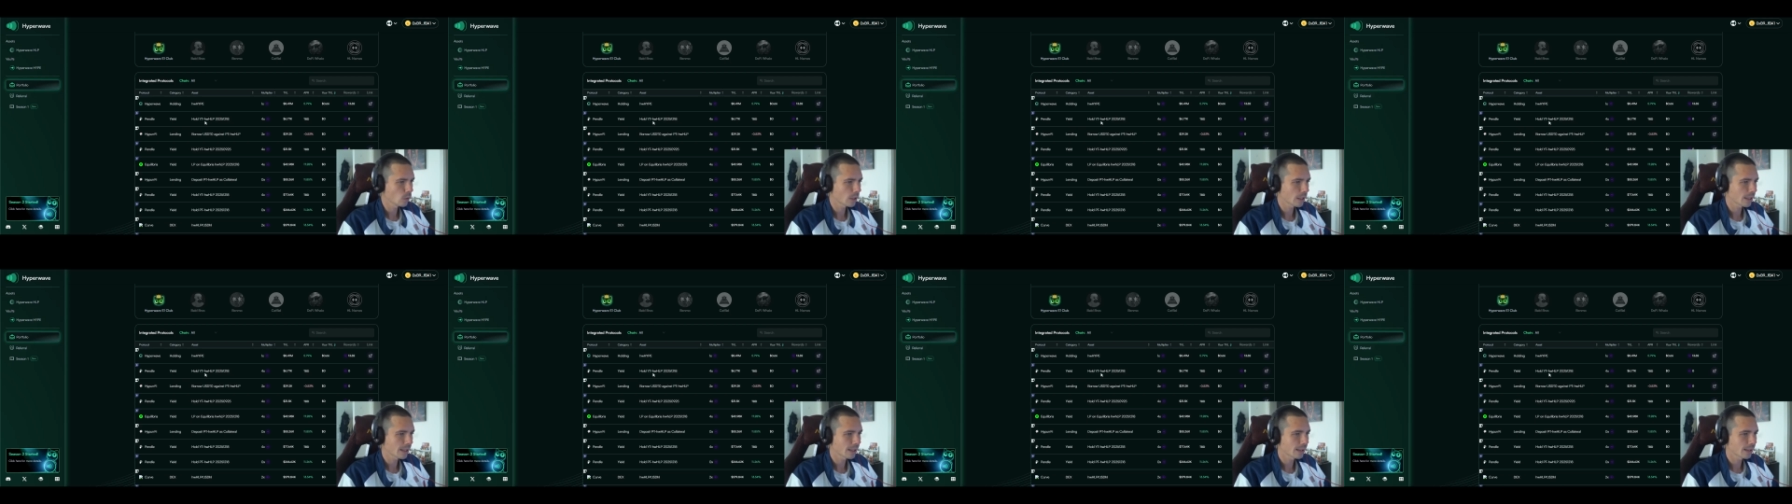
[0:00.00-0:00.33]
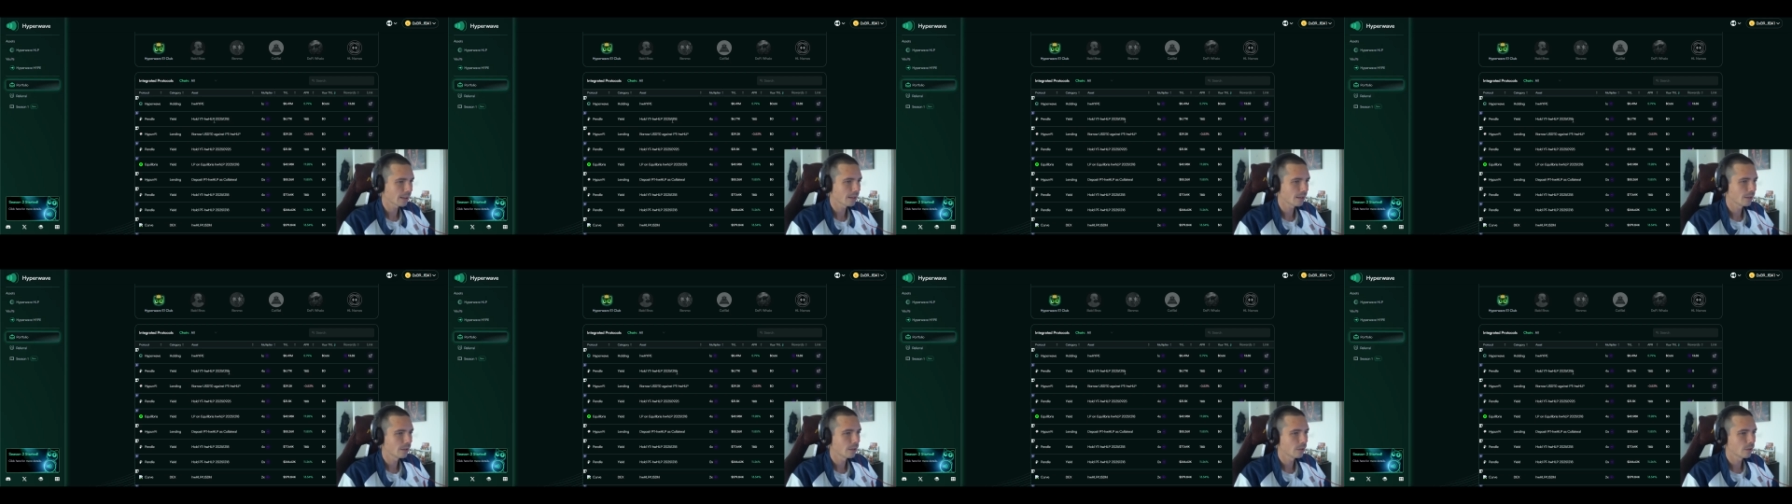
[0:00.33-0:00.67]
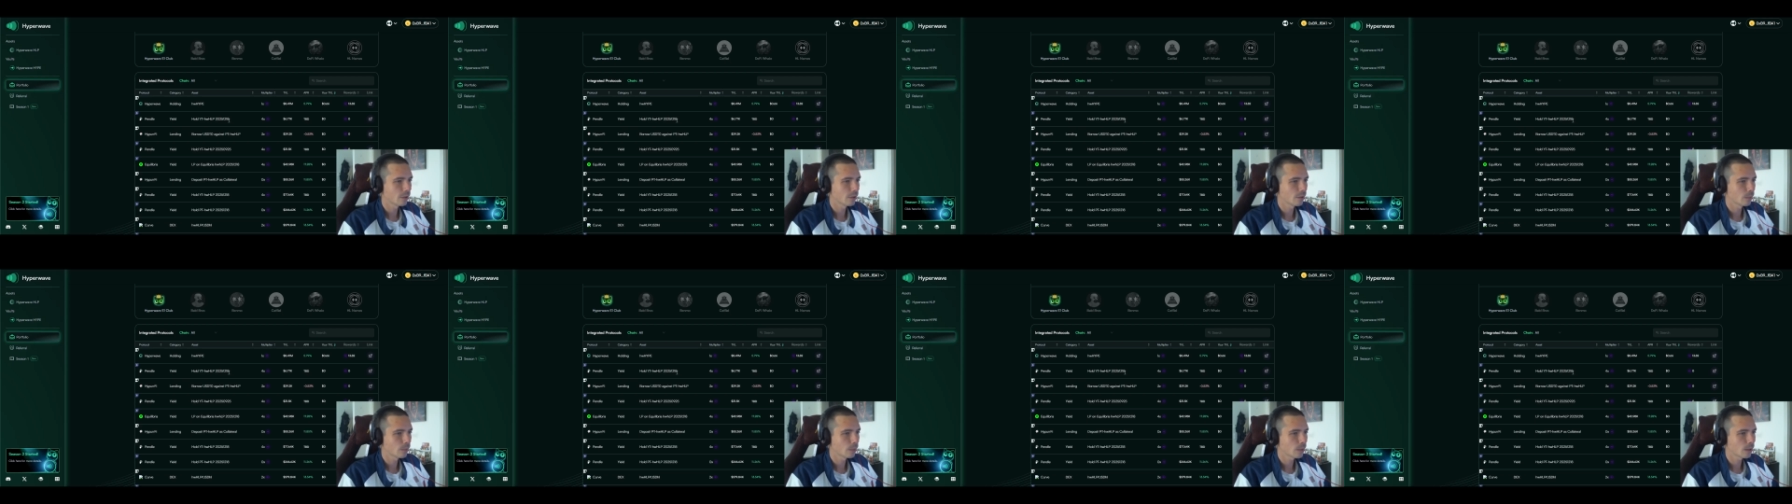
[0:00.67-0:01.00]
can uh,
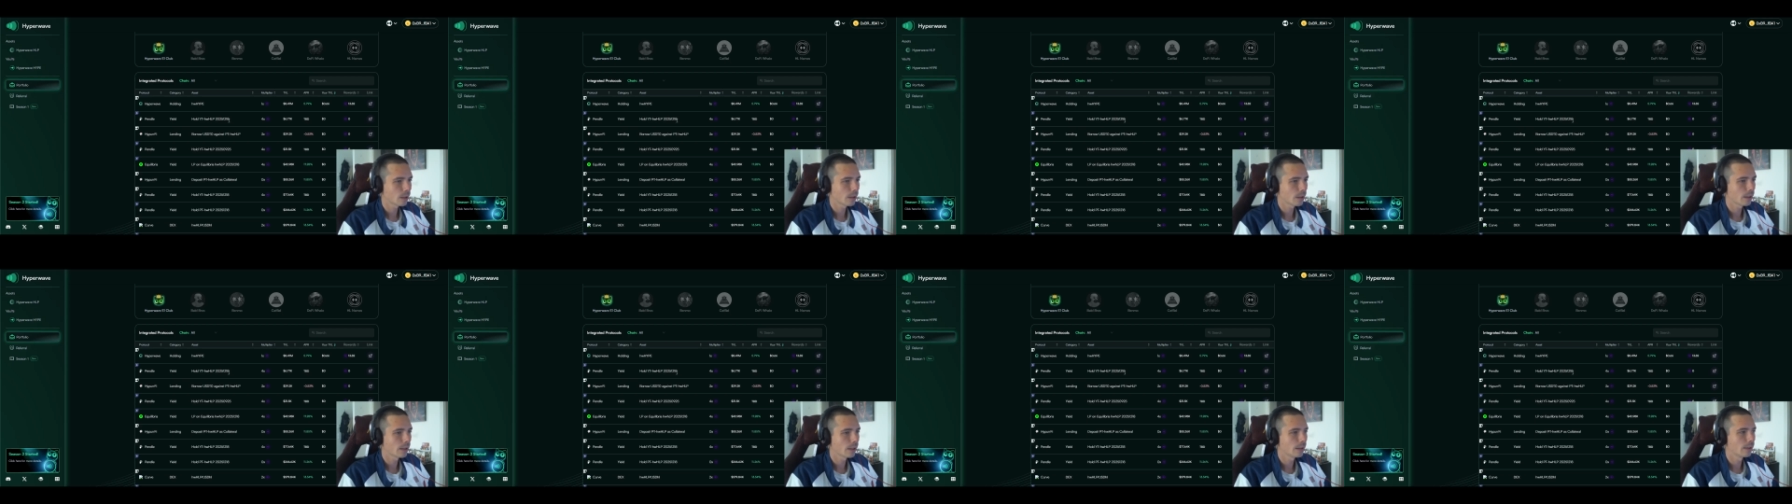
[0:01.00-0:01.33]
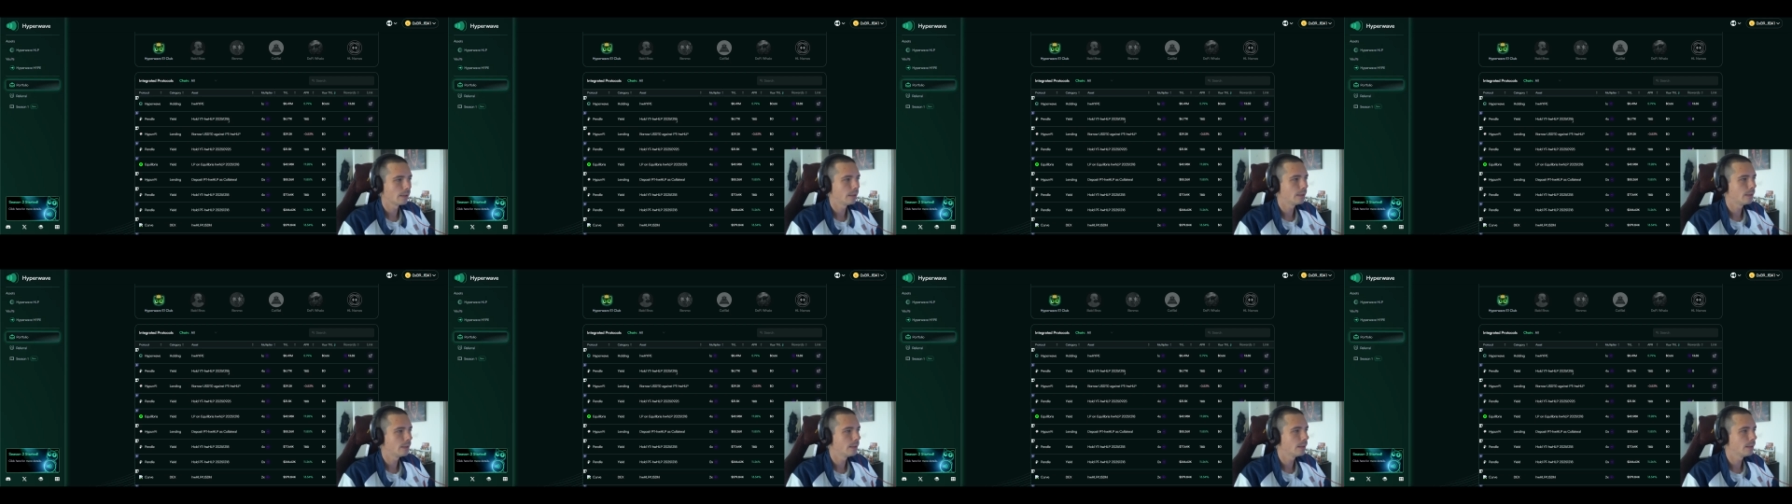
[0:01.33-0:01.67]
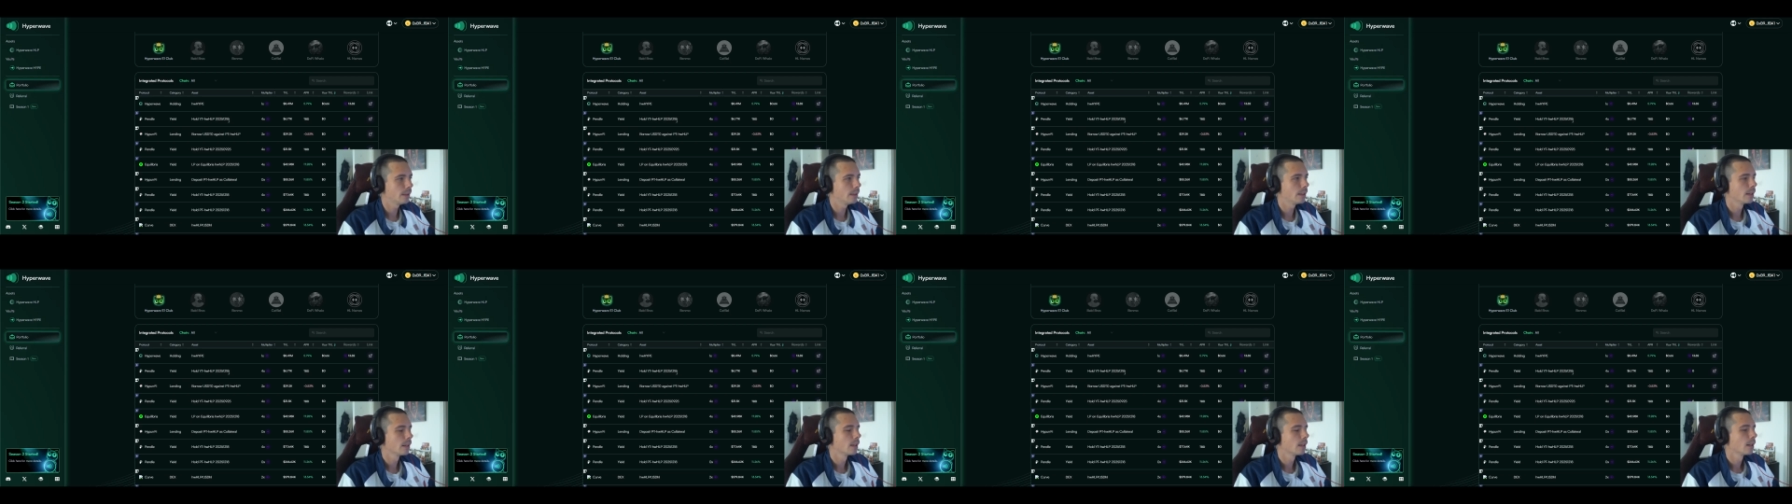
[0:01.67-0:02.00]
supply
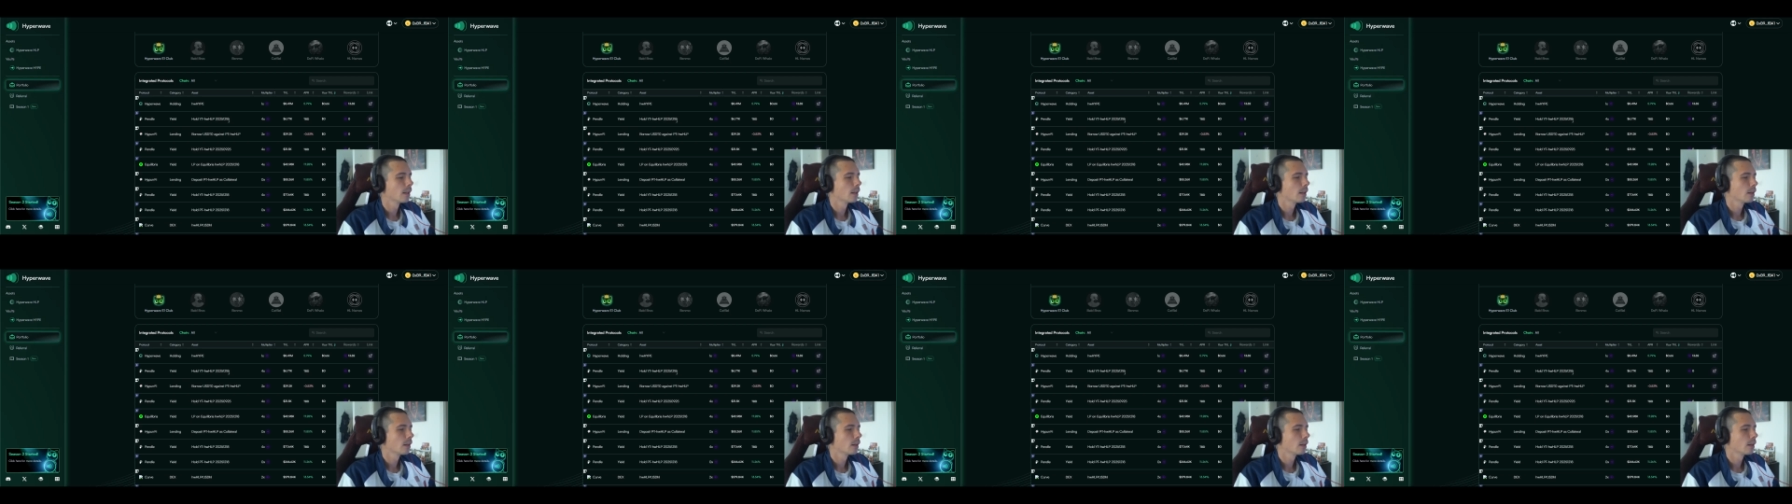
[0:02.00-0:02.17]
the